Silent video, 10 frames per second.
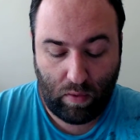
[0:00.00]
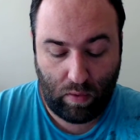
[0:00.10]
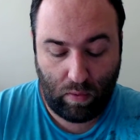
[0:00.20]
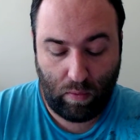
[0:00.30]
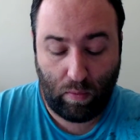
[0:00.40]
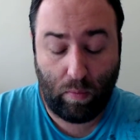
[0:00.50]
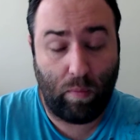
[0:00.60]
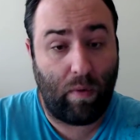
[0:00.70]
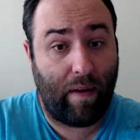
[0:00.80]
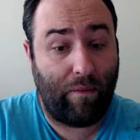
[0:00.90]
to
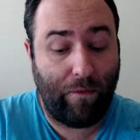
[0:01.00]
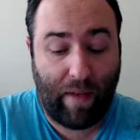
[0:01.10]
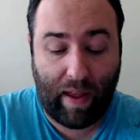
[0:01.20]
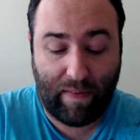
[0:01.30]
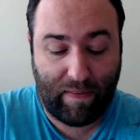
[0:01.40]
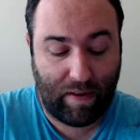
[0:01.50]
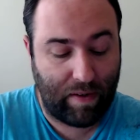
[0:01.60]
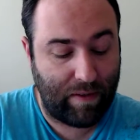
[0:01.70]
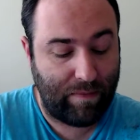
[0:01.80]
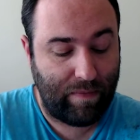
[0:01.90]
run
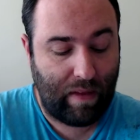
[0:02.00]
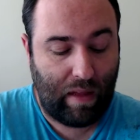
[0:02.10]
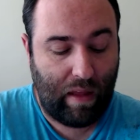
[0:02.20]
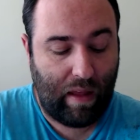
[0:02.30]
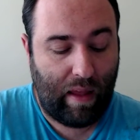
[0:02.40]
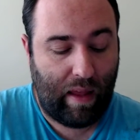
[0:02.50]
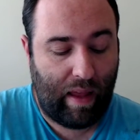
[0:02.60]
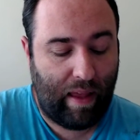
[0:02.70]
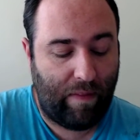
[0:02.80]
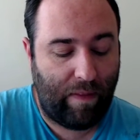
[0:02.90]
faster,
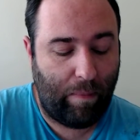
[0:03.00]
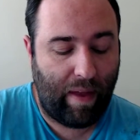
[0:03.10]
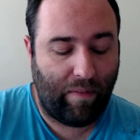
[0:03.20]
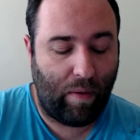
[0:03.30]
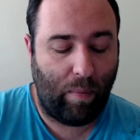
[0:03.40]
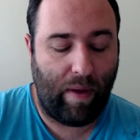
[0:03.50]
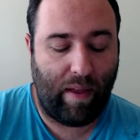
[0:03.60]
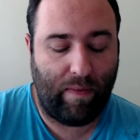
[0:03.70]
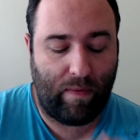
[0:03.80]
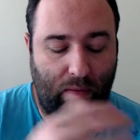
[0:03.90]
and then we have a
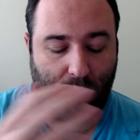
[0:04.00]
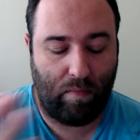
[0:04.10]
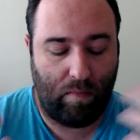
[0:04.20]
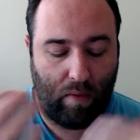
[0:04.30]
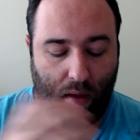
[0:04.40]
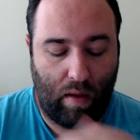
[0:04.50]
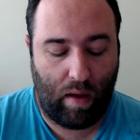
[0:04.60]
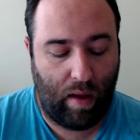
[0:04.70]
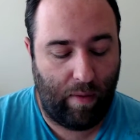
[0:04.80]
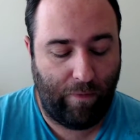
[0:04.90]
West
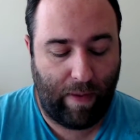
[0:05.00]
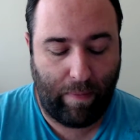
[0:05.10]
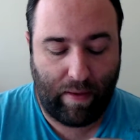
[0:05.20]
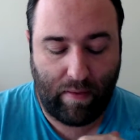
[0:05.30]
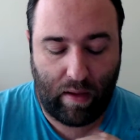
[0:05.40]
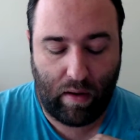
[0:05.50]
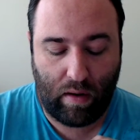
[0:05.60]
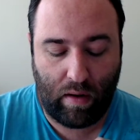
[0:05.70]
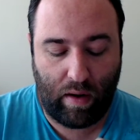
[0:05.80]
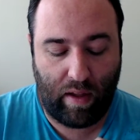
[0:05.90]
uh, family
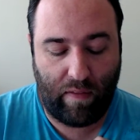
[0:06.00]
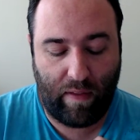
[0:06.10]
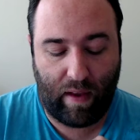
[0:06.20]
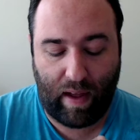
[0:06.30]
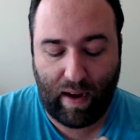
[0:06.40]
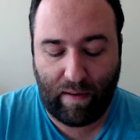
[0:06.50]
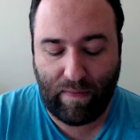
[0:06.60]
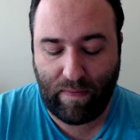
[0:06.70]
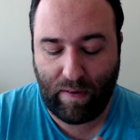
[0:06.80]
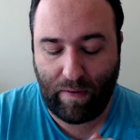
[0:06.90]
dinner, and then
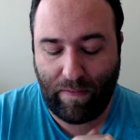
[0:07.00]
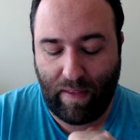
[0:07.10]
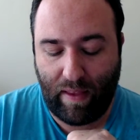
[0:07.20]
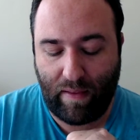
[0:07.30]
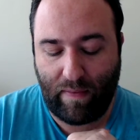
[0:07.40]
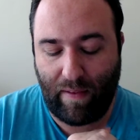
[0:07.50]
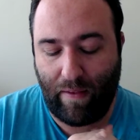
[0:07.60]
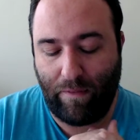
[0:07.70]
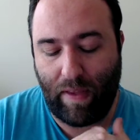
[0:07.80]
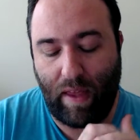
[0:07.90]
Iris still thinks
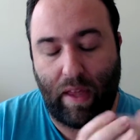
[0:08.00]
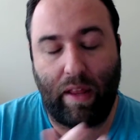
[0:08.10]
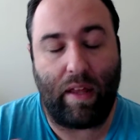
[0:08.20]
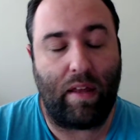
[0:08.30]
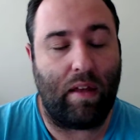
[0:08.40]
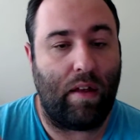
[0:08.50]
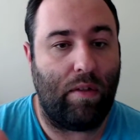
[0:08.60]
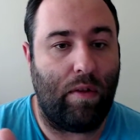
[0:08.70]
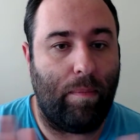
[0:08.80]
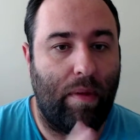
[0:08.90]
of Eddie a
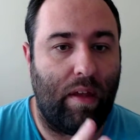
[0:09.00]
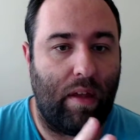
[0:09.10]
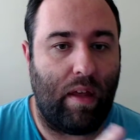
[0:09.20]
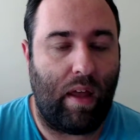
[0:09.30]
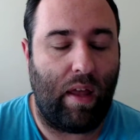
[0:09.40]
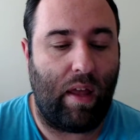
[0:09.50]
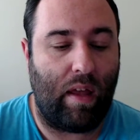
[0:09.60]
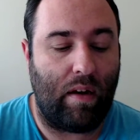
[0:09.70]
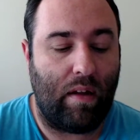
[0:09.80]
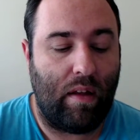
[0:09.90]
little bit,
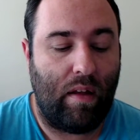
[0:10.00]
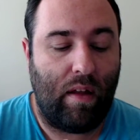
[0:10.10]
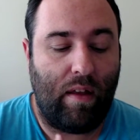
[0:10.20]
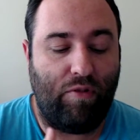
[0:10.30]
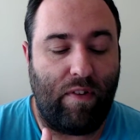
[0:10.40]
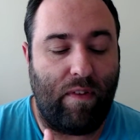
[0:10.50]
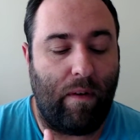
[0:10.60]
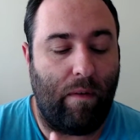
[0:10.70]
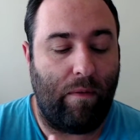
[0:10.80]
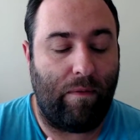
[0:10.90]
and she
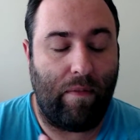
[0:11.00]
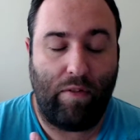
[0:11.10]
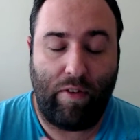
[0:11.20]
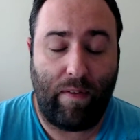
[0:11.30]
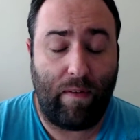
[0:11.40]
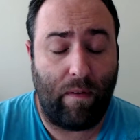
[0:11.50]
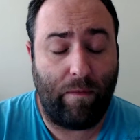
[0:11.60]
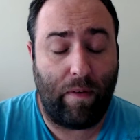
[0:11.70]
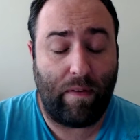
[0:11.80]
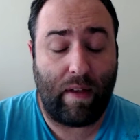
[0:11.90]
still she still
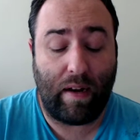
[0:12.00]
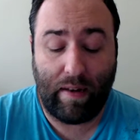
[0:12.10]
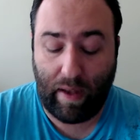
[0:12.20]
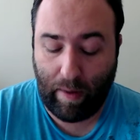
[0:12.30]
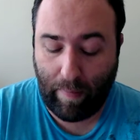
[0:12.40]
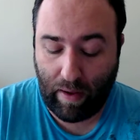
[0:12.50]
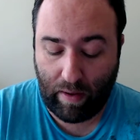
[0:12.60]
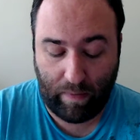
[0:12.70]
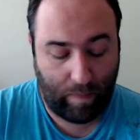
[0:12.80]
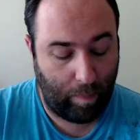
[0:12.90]
feels kind of down
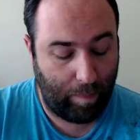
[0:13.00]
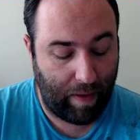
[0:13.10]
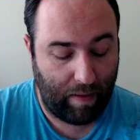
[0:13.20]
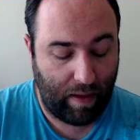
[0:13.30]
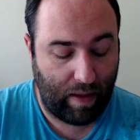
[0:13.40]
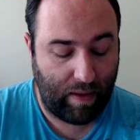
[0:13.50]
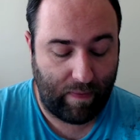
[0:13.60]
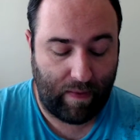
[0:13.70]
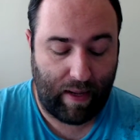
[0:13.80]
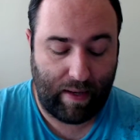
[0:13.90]
about it. So Barry
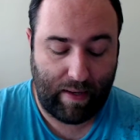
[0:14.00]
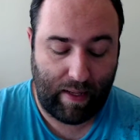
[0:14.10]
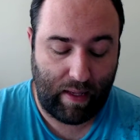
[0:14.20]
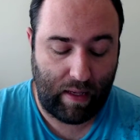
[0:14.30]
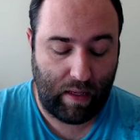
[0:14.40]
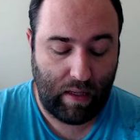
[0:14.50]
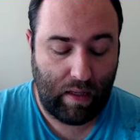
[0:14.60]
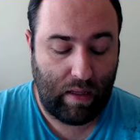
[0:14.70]
gets an idea